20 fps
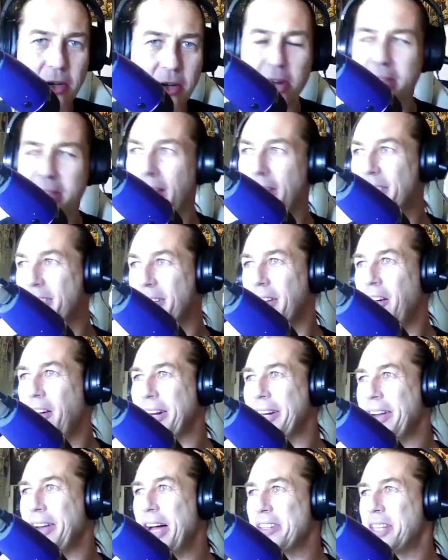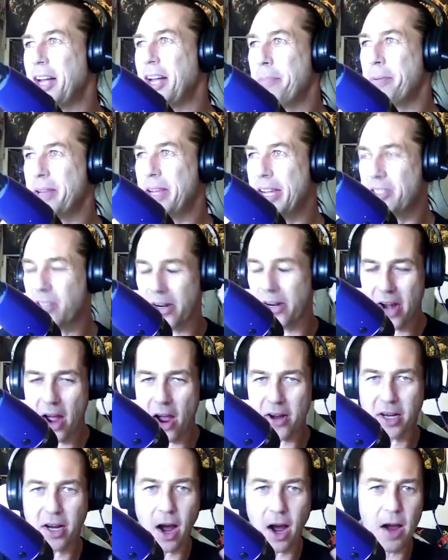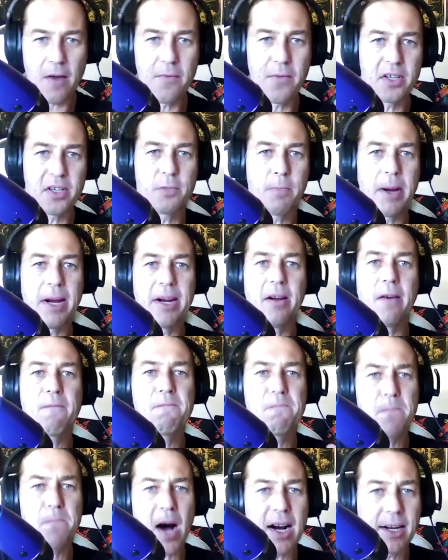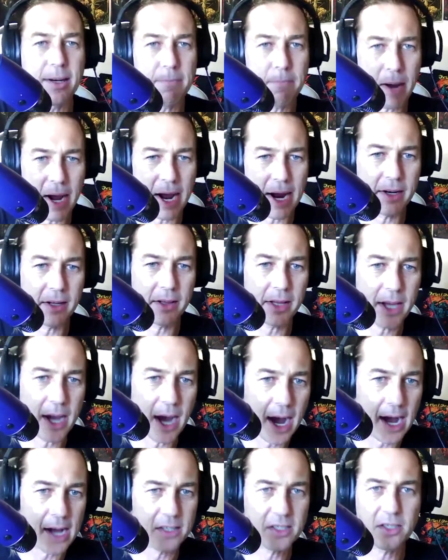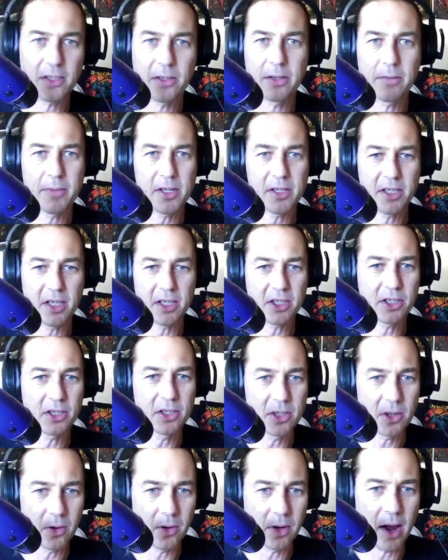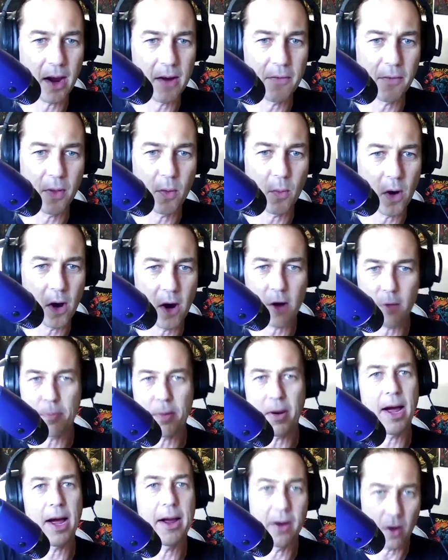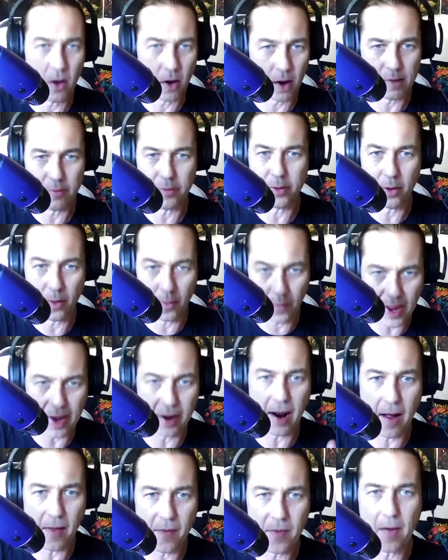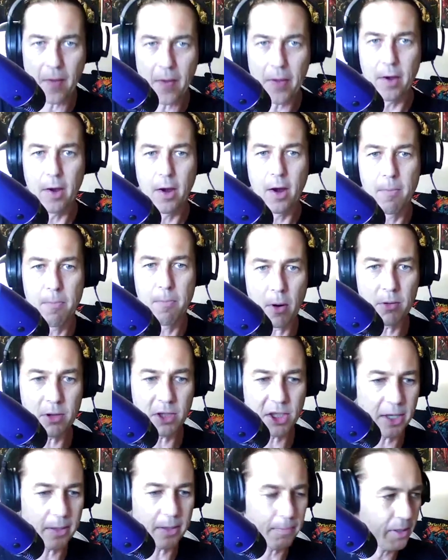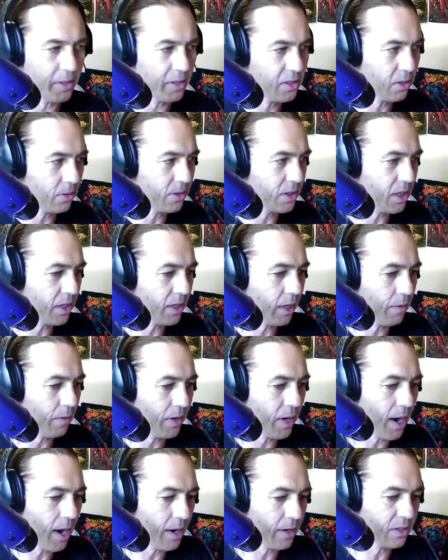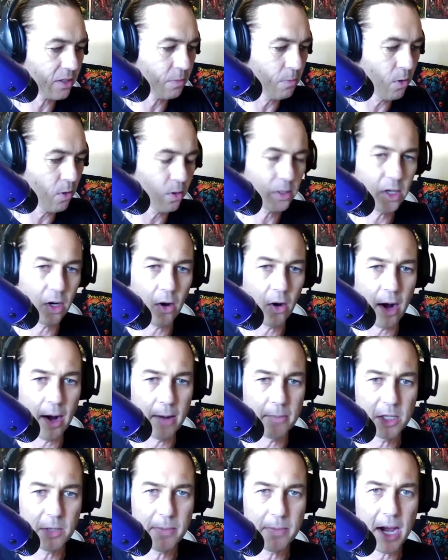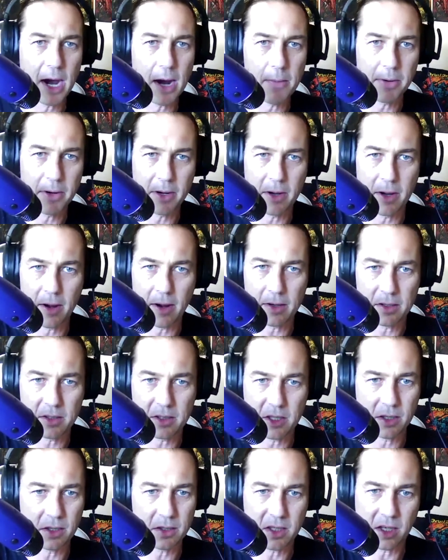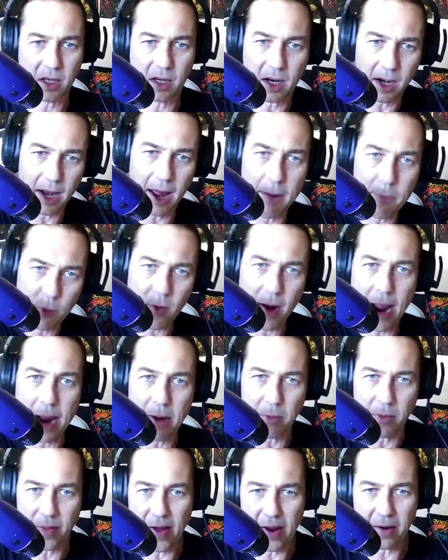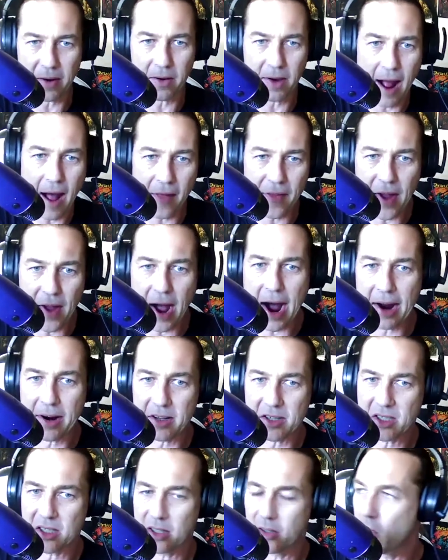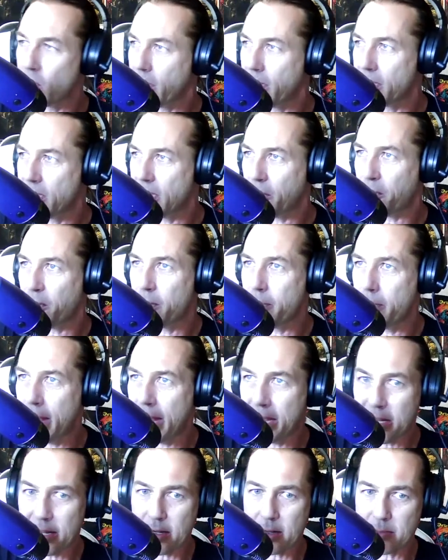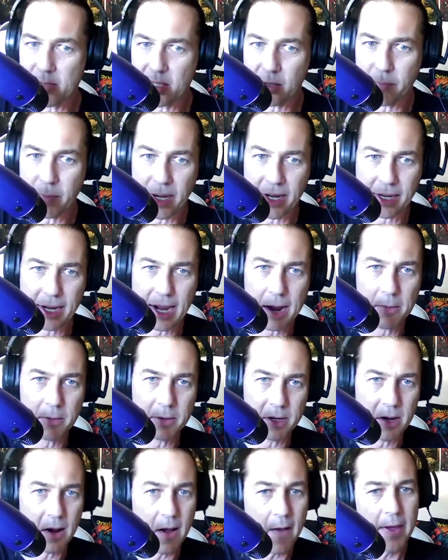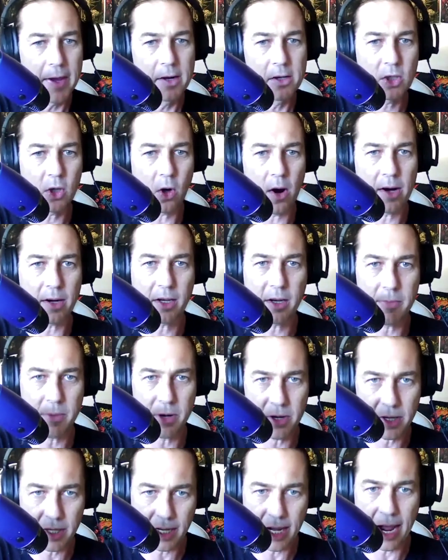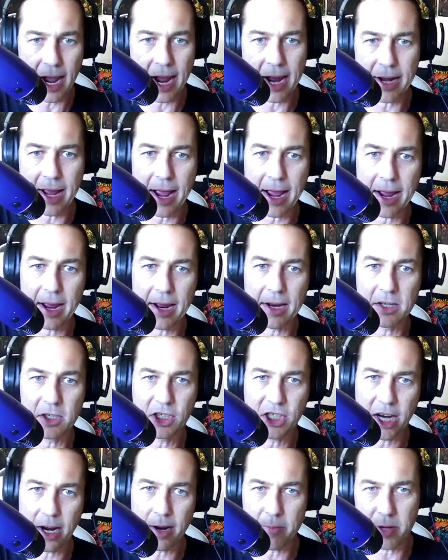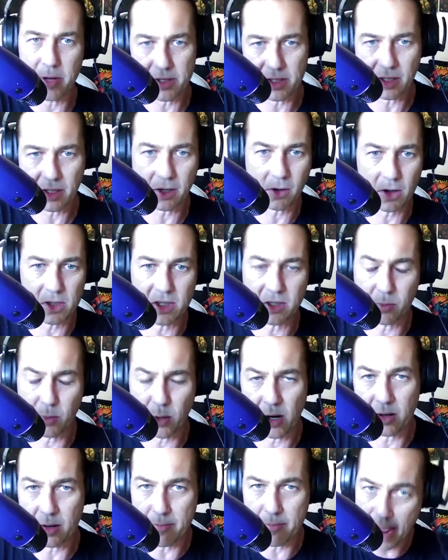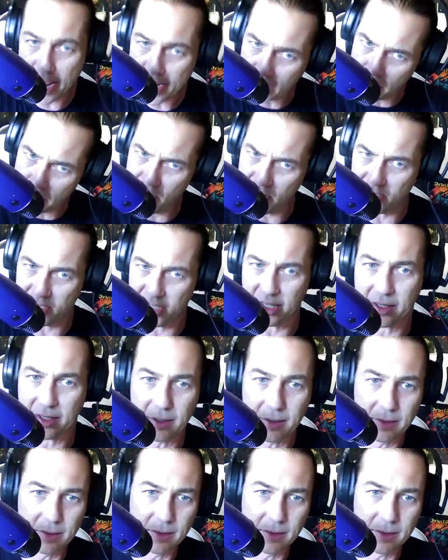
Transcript: good this last couple of years. I know COVID has been a fucking pain in the ass on musicians all over the world playing live and all that other bullshit, but it's also given artists more time to be able to collaborate with other artists and look at different mediums of being able to try and communicate and share music across the world and make music.